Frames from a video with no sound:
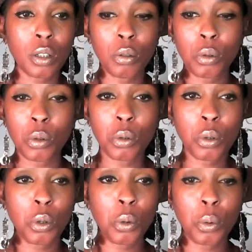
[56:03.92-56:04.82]
the
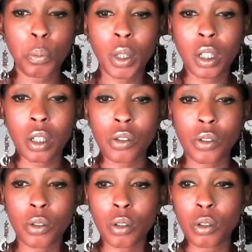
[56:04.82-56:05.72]
logo bigger
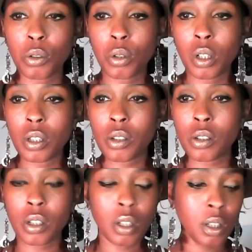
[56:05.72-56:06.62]
so that you can
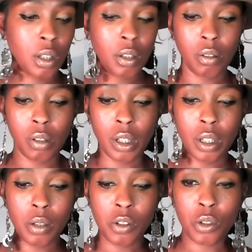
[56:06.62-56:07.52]
see it? All right,
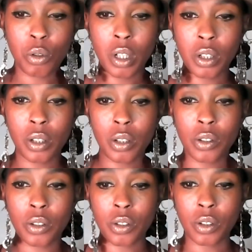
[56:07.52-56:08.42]
let's try
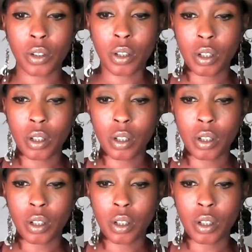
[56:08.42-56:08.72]
this.